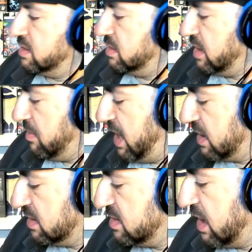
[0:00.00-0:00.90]
That
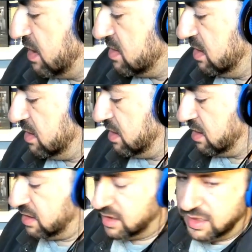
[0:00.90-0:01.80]
magnetized in
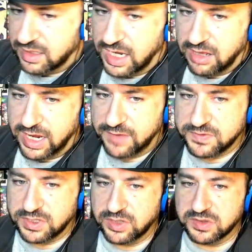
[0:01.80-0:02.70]
there. I'll have
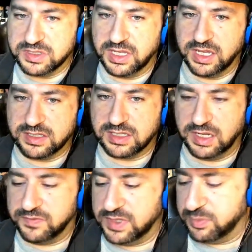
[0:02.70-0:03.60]
to use this
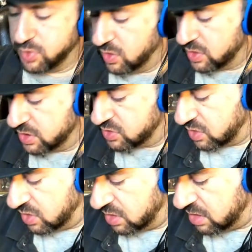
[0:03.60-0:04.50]
if the Pro
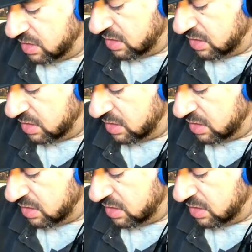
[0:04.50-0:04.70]
Controller